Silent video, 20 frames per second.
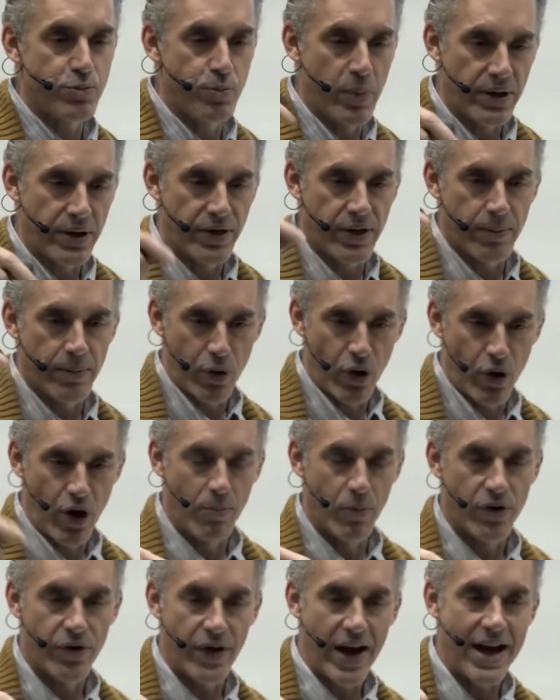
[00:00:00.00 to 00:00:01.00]
But the
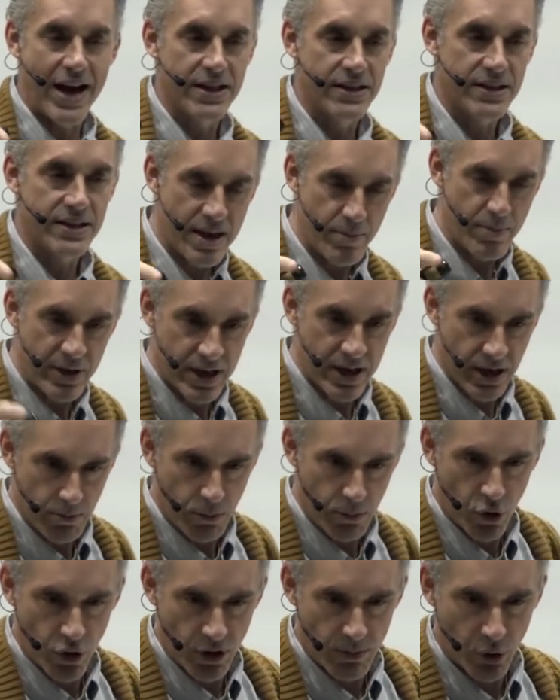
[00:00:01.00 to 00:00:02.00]
problem with that is they become
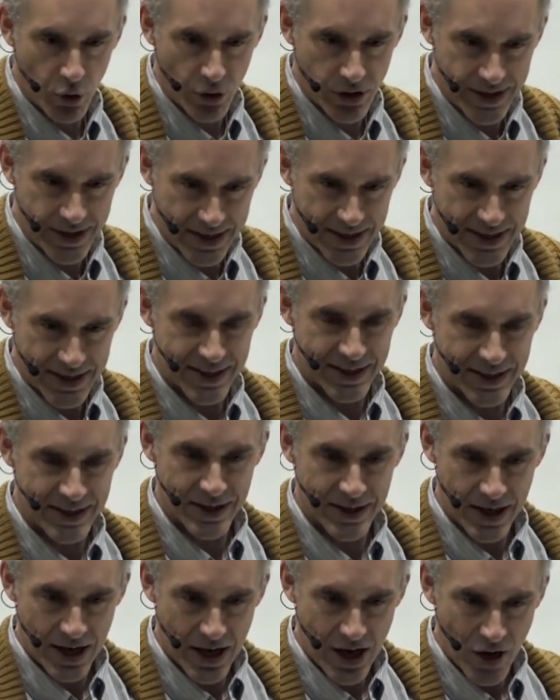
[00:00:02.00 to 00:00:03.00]
more and more distant